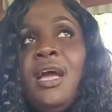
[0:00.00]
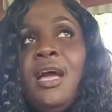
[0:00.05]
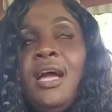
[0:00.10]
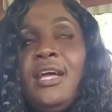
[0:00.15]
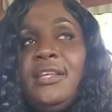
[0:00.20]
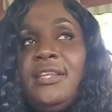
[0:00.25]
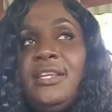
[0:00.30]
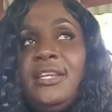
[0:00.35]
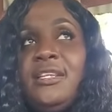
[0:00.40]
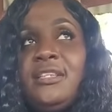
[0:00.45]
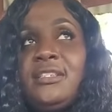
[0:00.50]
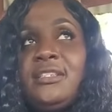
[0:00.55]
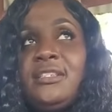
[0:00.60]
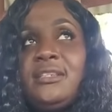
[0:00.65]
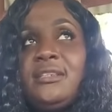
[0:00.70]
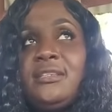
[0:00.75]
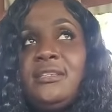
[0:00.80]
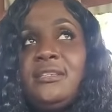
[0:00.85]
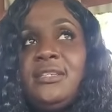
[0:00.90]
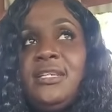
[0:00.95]
and
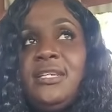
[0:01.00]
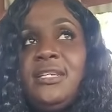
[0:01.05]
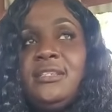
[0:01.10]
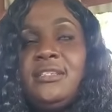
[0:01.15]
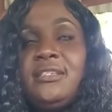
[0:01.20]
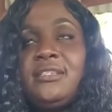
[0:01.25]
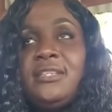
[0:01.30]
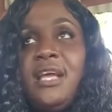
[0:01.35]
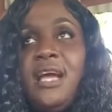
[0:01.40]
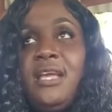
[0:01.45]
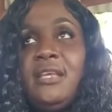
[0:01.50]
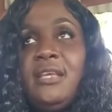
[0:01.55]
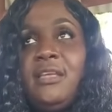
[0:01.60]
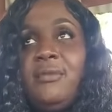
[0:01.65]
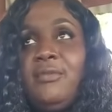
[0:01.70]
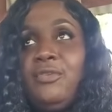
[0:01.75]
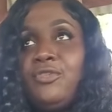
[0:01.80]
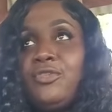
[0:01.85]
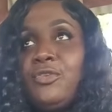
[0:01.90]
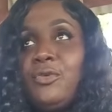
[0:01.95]
Dean Sayers.
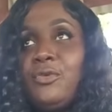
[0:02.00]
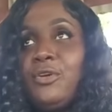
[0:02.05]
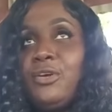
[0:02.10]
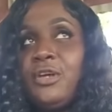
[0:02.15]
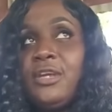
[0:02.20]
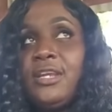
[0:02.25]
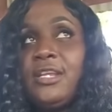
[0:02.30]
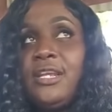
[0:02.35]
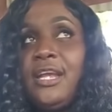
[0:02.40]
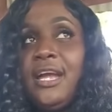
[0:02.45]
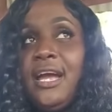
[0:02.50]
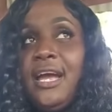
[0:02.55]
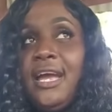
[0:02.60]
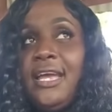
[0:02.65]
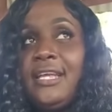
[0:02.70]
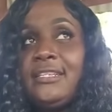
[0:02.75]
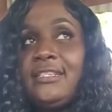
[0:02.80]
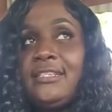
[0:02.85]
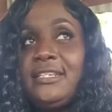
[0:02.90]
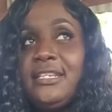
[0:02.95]
They used to work in
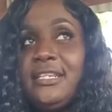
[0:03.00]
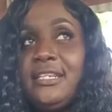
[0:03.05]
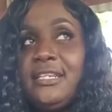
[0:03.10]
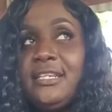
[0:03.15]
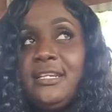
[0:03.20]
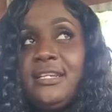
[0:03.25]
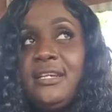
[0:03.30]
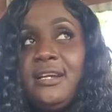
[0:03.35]
IT.